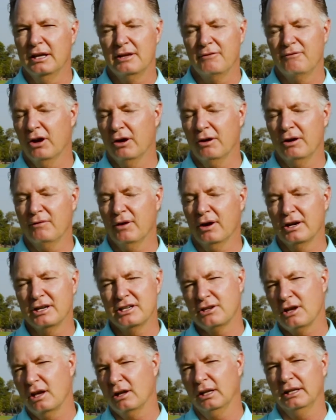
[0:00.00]
very, very
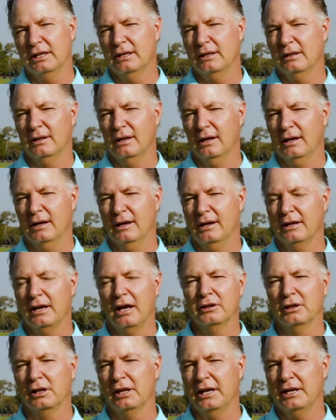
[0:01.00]
subtly
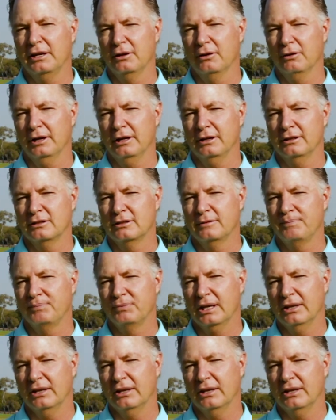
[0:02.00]
undulating greens.